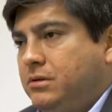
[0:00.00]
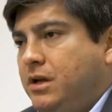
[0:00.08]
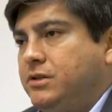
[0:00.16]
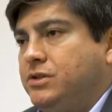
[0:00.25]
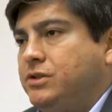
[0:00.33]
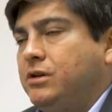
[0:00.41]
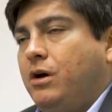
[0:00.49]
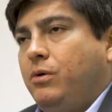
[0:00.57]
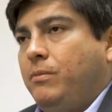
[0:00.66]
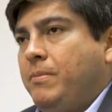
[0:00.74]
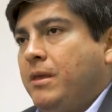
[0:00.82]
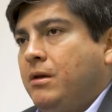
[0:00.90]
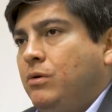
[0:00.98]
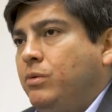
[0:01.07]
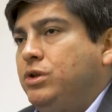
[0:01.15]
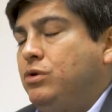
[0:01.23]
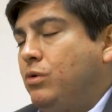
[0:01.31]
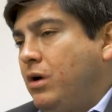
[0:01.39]
And so
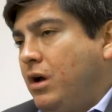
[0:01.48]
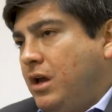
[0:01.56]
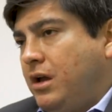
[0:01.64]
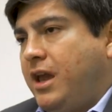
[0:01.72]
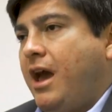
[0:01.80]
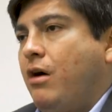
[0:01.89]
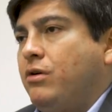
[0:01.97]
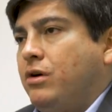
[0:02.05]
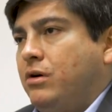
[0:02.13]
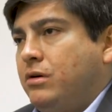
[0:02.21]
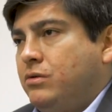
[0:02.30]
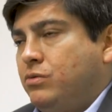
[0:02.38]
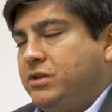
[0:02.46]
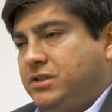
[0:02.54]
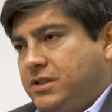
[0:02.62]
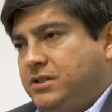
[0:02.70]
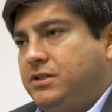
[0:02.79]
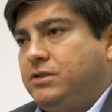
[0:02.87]
when you encounter
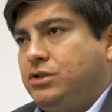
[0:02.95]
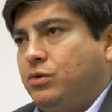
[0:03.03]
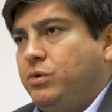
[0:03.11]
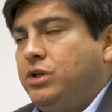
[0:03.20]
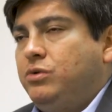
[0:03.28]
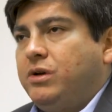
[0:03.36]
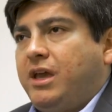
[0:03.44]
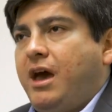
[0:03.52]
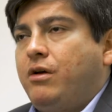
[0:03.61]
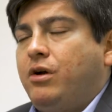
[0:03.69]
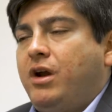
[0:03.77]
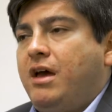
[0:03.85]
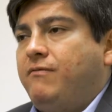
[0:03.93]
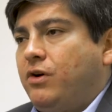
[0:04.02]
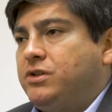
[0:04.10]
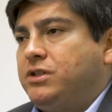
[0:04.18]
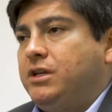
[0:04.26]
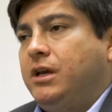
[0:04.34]
resistance or when you encounter
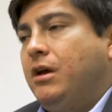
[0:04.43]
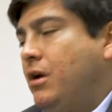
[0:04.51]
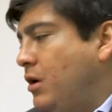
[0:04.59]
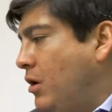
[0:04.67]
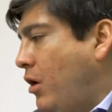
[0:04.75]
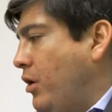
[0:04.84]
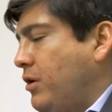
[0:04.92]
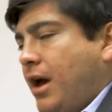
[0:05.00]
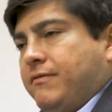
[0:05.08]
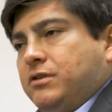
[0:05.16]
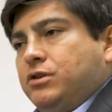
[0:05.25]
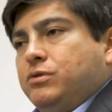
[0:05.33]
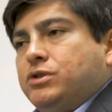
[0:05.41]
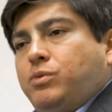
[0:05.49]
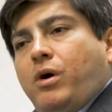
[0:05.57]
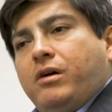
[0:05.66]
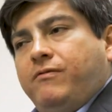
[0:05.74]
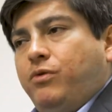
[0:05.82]
adversity, all you have to do is
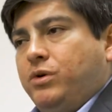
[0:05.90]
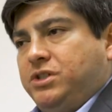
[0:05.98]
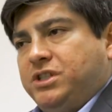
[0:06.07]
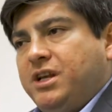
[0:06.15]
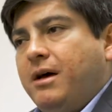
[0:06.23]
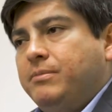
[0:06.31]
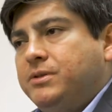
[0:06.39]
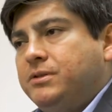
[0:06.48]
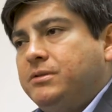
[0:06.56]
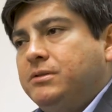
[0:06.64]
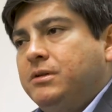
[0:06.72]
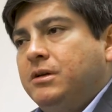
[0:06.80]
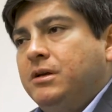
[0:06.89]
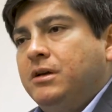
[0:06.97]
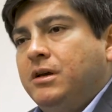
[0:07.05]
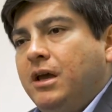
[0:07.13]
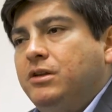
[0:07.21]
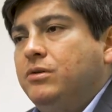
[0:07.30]
walk four steps
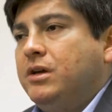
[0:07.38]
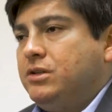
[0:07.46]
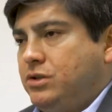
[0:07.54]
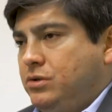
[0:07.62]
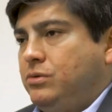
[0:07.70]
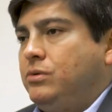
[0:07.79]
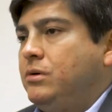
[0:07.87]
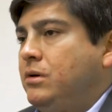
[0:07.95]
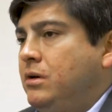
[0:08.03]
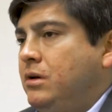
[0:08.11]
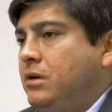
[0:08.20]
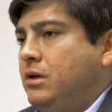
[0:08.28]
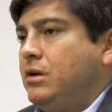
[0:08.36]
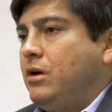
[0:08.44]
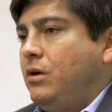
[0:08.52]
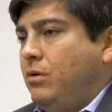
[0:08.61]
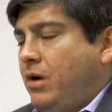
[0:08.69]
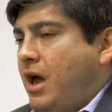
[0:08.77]
and you get to, you
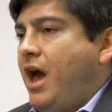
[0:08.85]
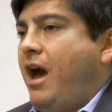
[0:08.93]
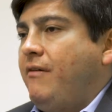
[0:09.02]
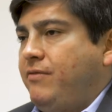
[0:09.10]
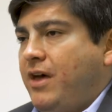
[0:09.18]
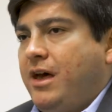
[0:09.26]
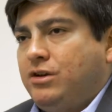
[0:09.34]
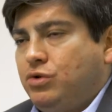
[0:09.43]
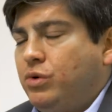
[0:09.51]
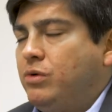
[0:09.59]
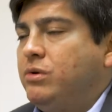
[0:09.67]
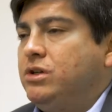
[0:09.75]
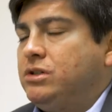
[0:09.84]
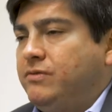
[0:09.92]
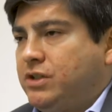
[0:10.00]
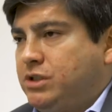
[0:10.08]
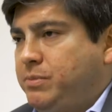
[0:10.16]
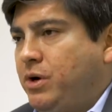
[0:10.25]
know, have that 21 years
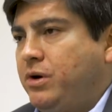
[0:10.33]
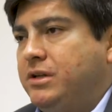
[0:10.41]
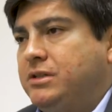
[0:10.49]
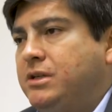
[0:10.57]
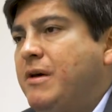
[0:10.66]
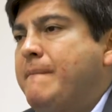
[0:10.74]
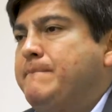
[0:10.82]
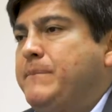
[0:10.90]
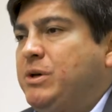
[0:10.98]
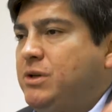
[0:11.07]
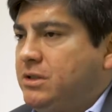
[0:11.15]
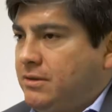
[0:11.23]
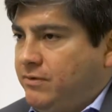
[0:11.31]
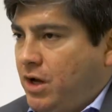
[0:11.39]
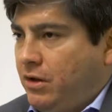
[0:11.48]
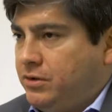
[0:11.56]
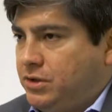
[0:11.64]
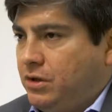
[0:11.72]
of experience, billions of
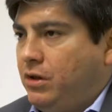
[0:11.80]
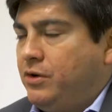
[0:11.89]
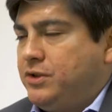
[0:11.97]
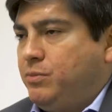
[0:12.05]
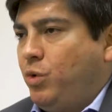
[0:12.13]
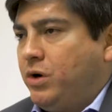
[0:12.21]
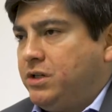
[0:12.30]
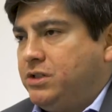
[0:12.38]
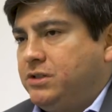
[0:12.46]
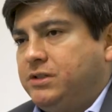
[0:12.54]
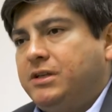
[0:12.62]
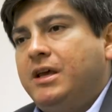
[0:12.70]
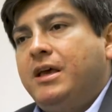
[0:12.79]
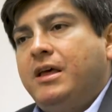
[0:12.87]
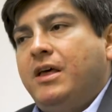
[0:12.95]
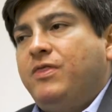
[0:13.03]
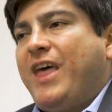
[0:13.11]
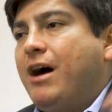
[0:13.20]
dollars in closed mortgages,
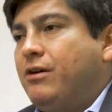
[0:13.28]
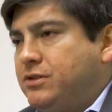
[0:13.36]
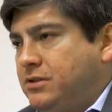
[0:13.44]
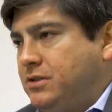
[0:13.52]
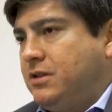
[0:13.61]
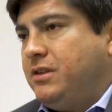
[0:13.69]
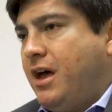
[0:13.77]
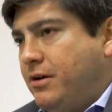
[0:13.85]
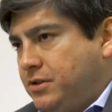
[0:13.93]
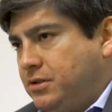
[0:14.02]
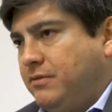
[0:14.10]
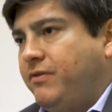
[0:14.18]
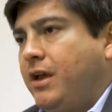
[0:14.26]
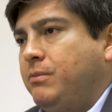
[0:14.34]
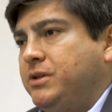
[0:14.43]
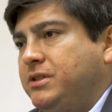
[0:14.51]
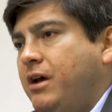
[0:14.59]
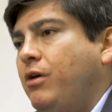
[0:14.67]
thousands and thousands of
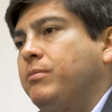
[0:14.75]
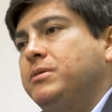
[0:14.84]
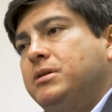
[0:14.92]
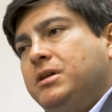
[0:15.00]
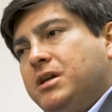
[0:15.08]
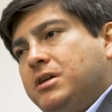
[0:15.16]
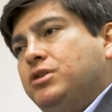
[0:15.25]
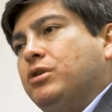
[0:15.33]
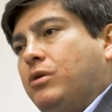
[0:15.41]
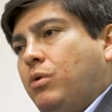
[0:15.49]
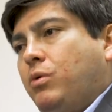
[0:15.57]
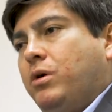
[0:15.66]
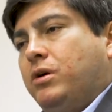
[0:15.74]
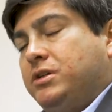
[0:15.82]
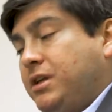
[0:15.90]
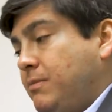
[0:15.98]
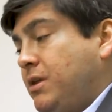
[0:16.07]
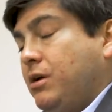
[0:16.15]
families helped in your corner.
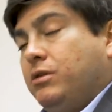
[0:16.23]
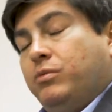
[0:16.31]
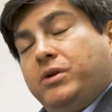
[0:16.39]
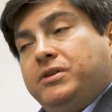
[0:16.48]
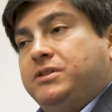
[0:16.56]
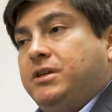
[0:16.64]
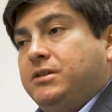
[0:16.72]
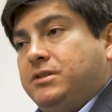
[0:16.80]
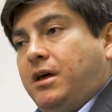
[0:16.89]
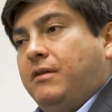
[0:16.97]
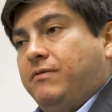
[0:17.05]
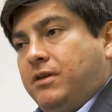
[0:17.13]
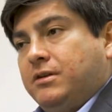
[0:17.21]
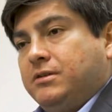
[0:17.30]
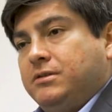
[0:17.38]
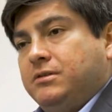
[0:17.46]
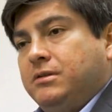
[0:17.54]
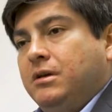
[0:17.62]
Same thing on the real estate side of
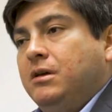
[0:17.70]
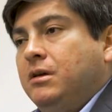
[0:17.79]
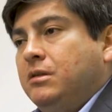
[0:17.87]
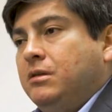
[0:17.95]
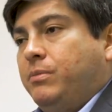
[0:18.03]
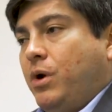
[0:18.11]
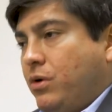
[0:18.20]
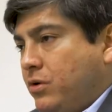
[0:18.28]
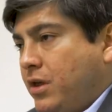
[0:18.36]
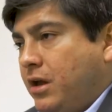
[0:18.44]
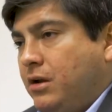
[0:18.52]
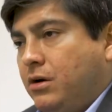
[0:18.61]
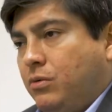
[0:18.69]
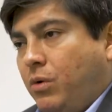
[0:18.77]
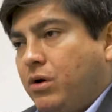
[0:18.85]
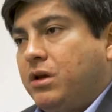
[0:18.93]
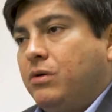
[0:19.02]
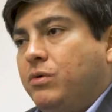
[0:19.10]
things. The broker that you're
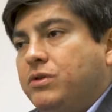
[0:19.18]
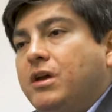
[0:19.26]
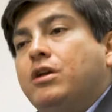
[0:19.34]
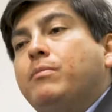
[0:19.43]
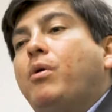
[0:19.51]
working with, that you're